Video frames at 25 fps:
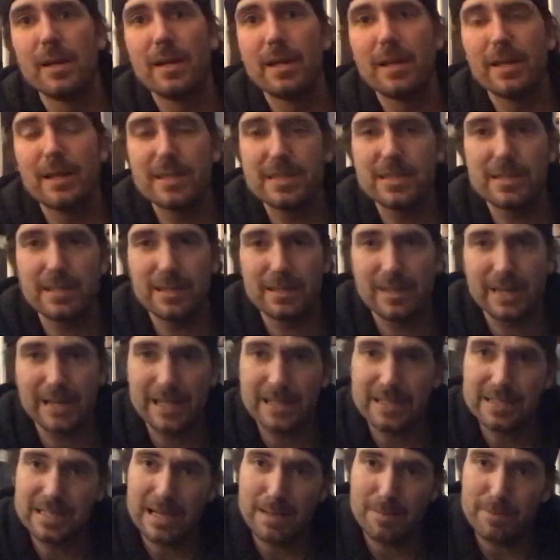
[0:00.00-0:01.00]
listen, like I
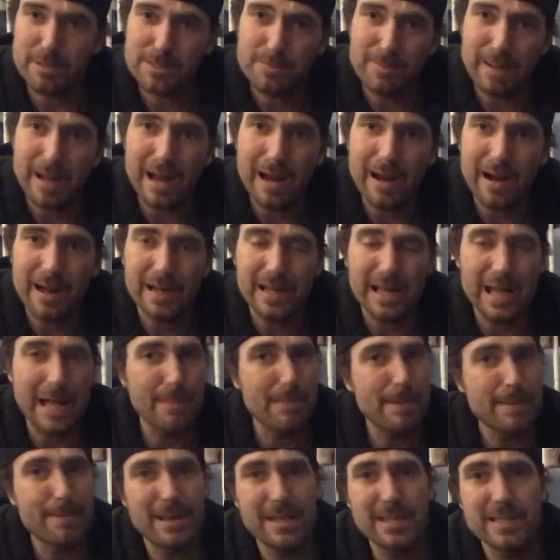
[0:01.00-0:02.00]
said, I'm aspiring. I
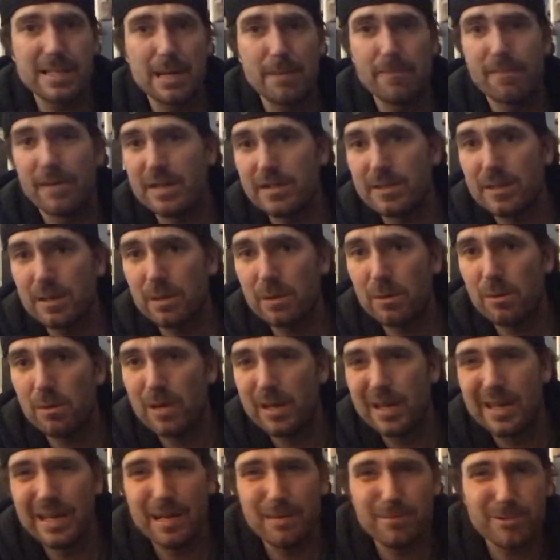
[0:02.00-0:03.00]
may mess up if I do.
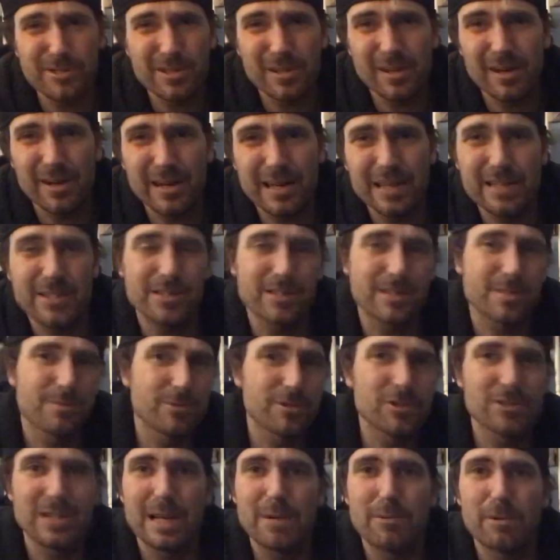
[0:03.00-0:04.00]
I'm sorry.
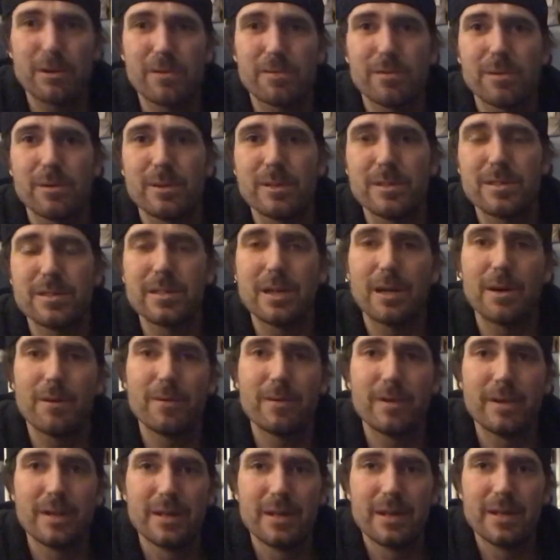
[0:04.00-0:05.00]
We'll try to work through it. So,
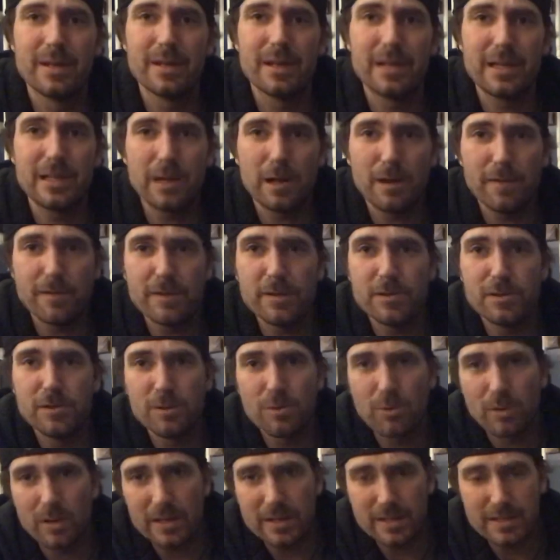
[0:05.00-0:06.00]
you know, if you
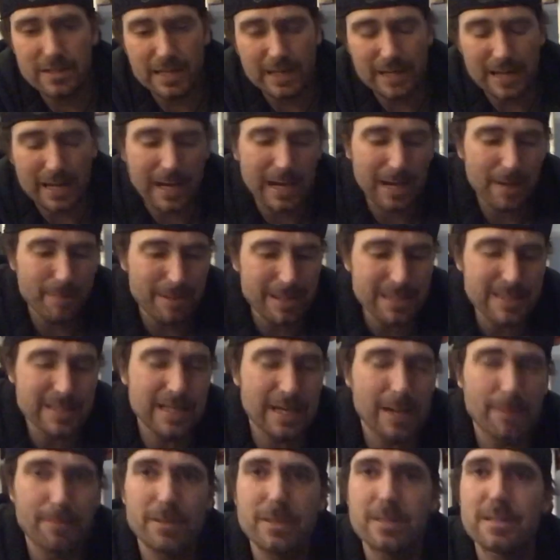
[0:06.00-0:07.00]
do one of these, like, I messed
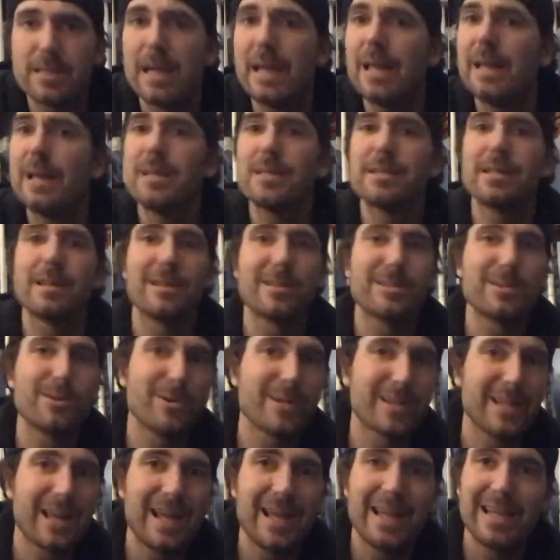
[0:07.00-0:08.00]
up, they'll say, hey, listen, it's
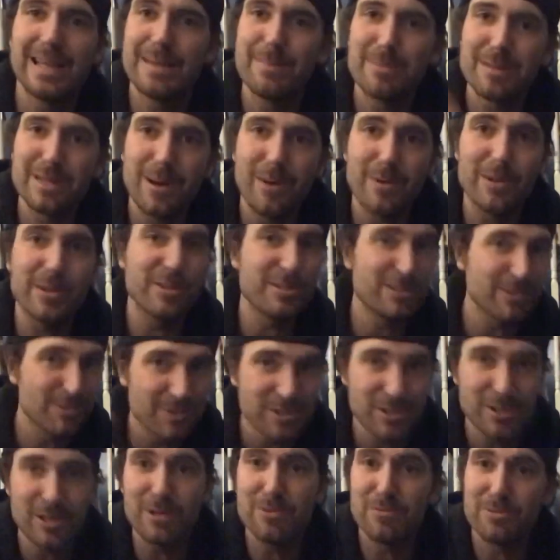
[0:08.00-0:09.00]
okay. Keep going. You're
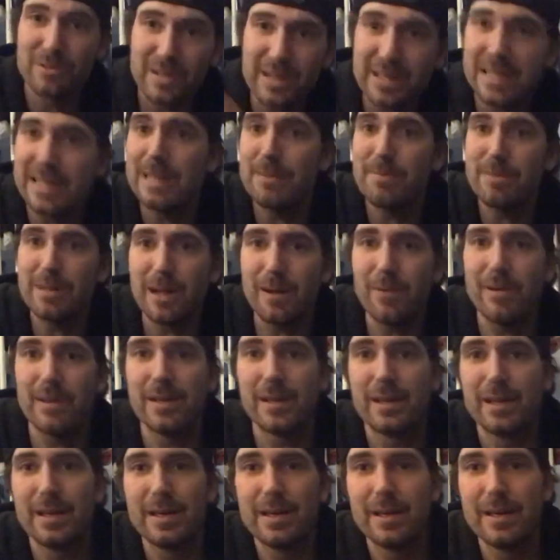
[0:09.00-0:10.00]
doing good. Really, keep going.
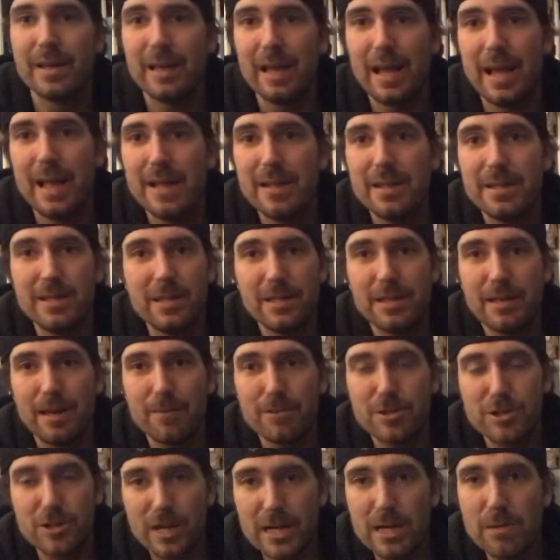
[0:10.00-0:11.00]
And I'm
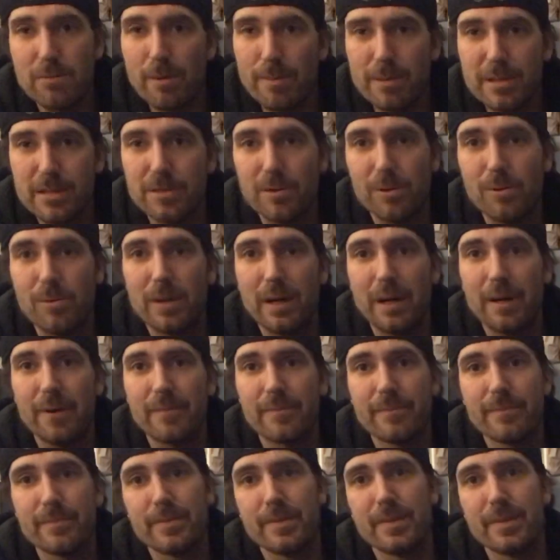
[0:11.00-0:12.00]
sure you will be doing well.
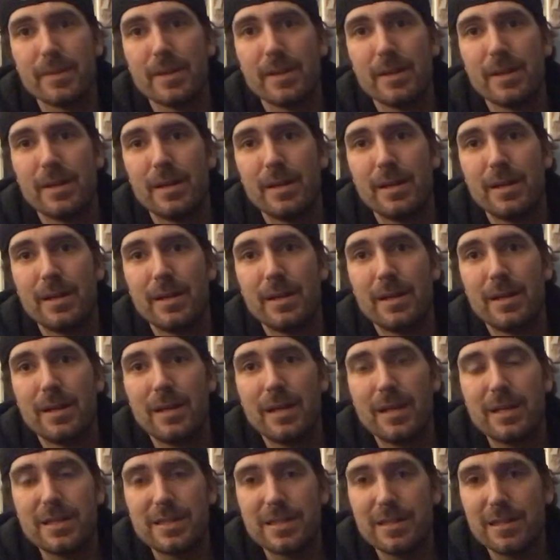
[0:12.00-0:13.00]

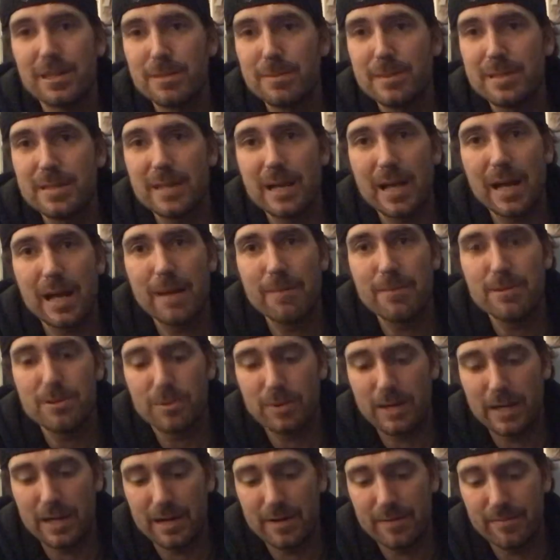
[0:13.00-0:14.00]
Listen, there's been times
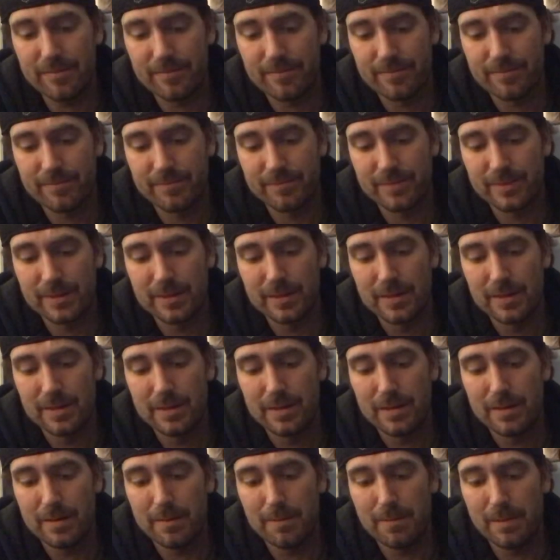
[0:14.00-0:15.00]
where
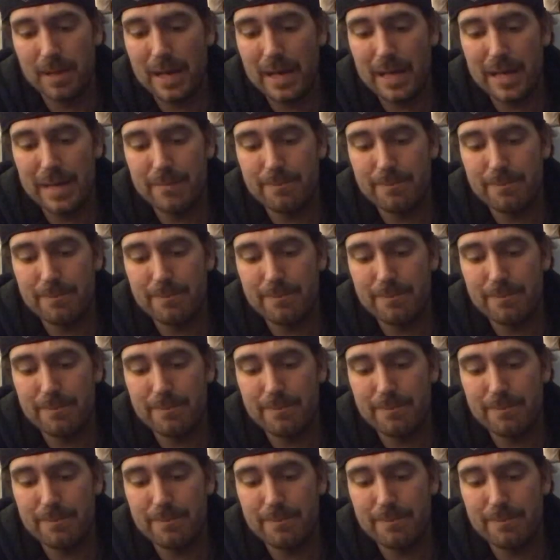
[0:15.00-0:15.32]
my